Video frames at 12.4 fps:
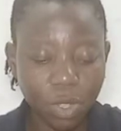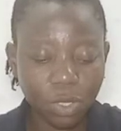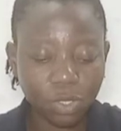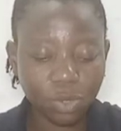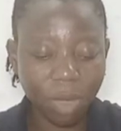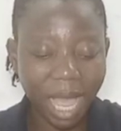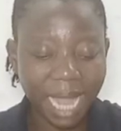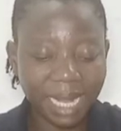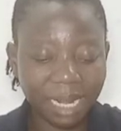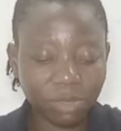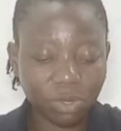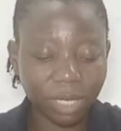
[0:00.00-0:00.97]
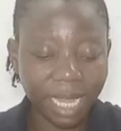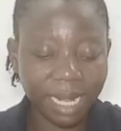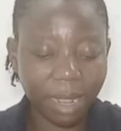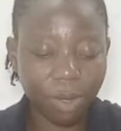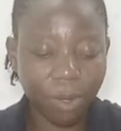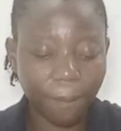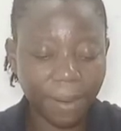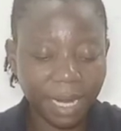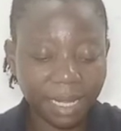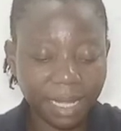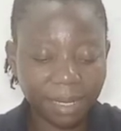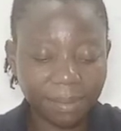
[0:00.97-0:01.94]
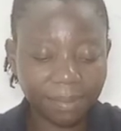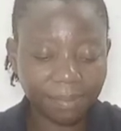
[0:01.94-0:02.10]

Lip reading: So add them together completely.